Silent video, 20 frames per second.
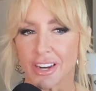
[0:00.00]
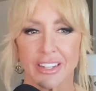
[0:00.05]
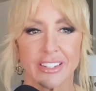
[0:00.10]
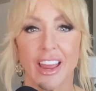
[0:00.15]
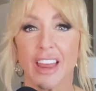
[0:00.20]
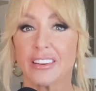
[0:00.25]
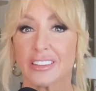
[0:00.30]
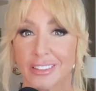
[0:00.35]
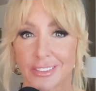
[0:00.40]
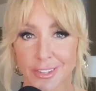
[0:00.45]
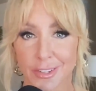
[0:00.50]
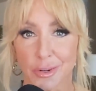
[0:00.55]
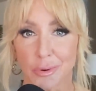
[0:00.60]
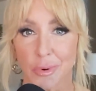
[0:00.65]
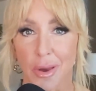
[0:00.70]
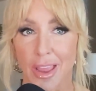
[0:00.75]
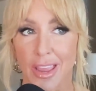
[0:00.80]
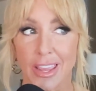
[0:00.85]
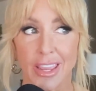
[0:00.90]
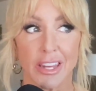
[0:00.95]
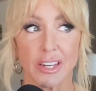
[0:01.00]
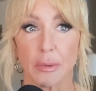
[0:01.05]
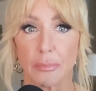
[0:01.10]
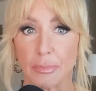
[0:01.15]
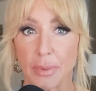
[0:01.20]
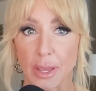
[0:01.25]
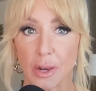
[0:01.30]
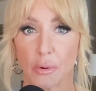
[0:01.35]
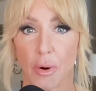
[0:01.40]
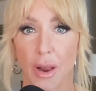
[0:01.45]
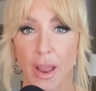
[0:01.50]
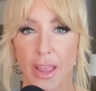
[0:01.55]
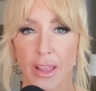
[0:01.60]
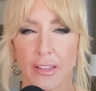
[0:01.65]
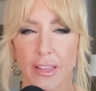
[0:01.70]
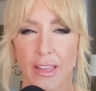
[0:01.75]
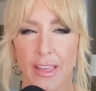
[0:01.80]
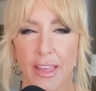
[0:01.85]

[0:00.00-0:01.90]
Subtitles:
and not in a little way, in a big way.